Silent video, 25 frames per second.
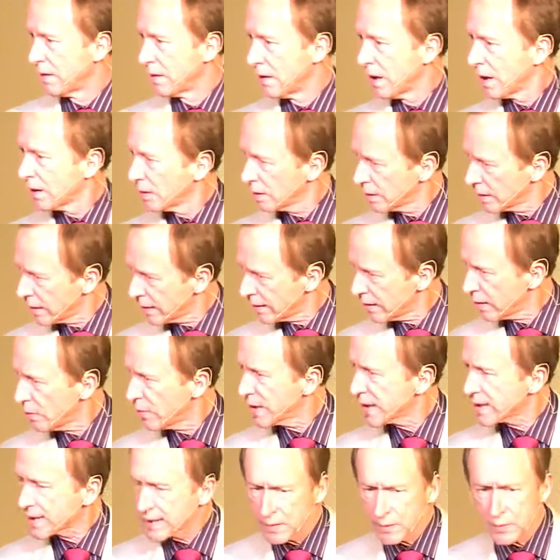a little bit
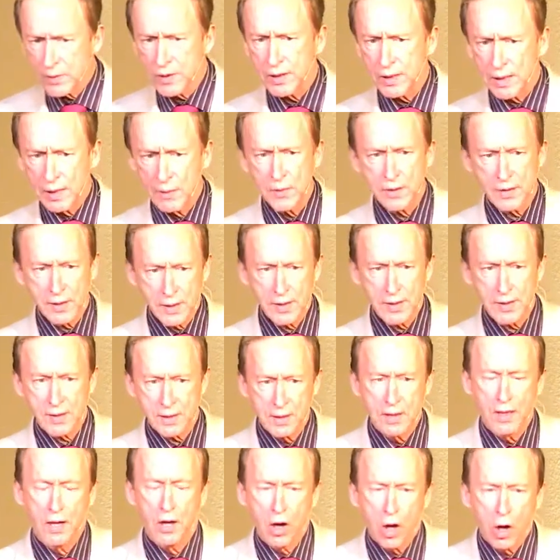sometimes is
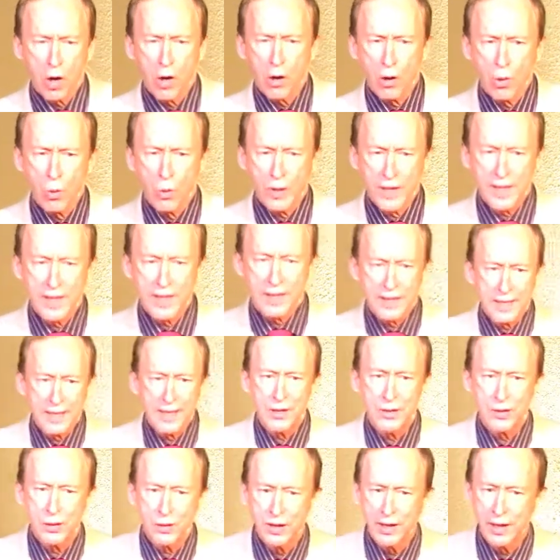all we need to
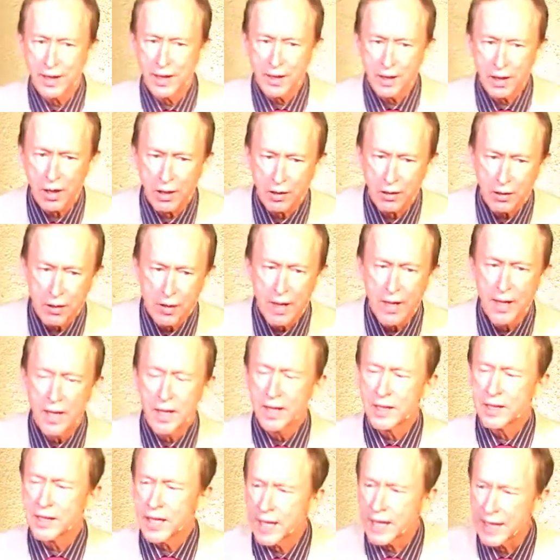get our
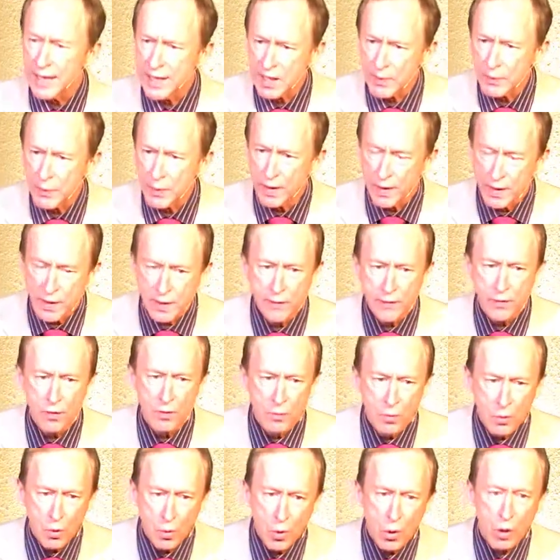taste buds for
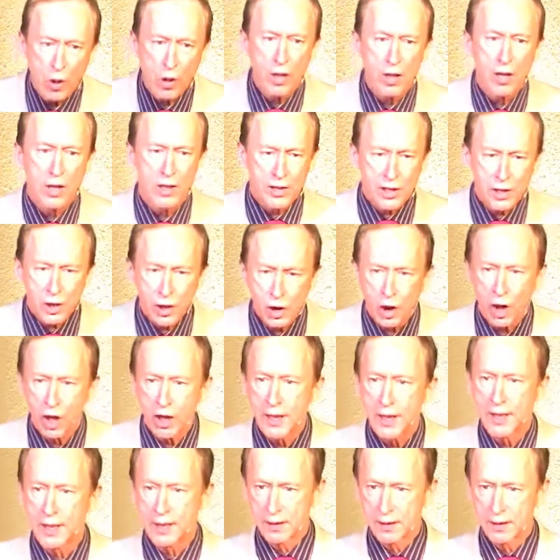more started.